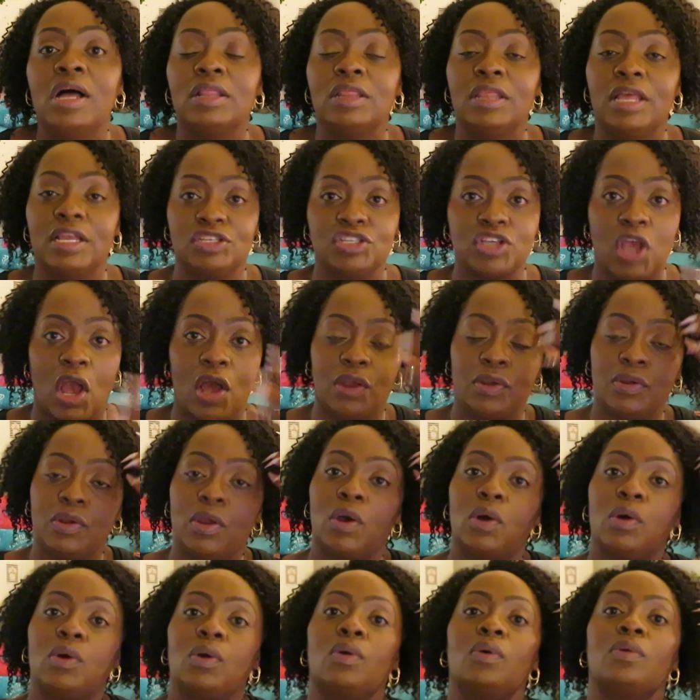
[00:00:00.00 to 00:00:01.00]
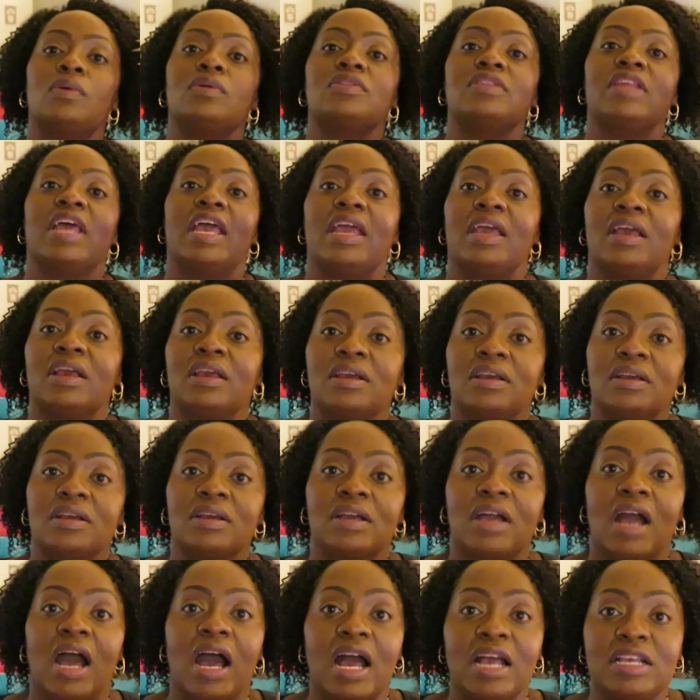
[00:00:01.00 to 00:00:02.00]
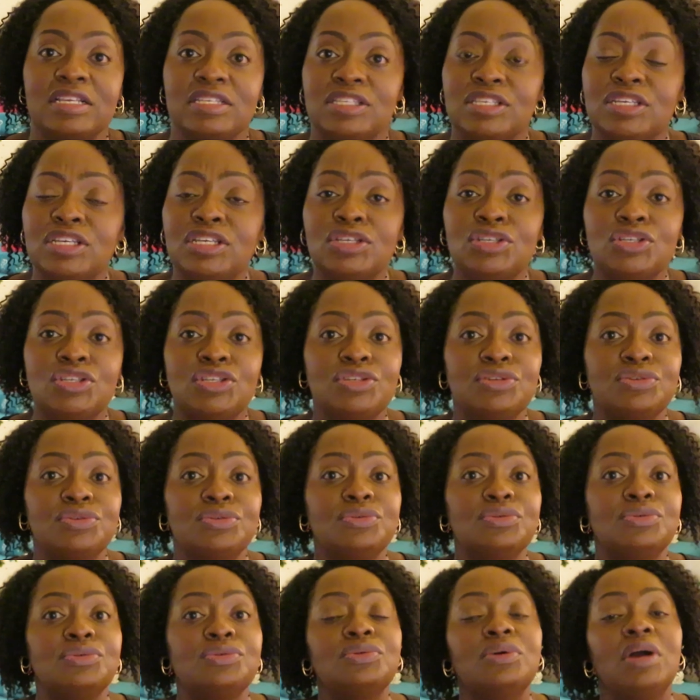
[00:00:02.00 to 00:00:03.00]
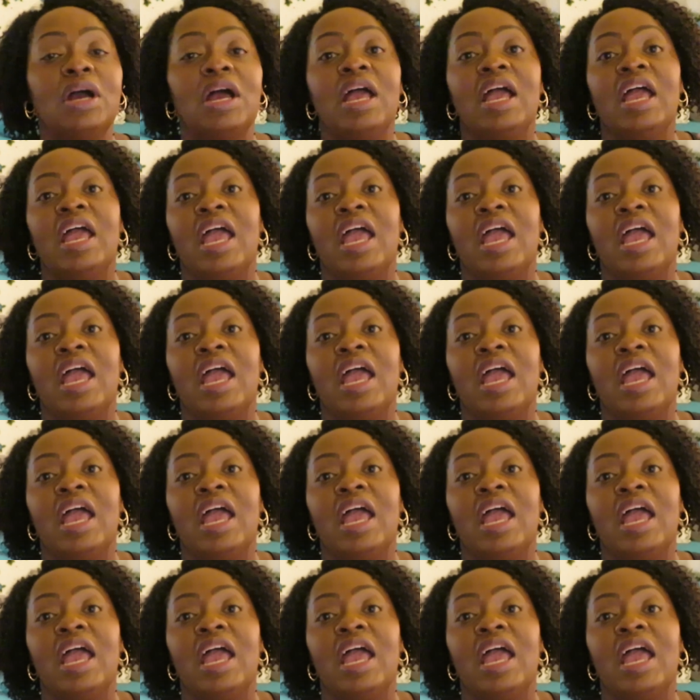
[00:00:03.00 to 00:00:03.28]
let y'all know that God sees you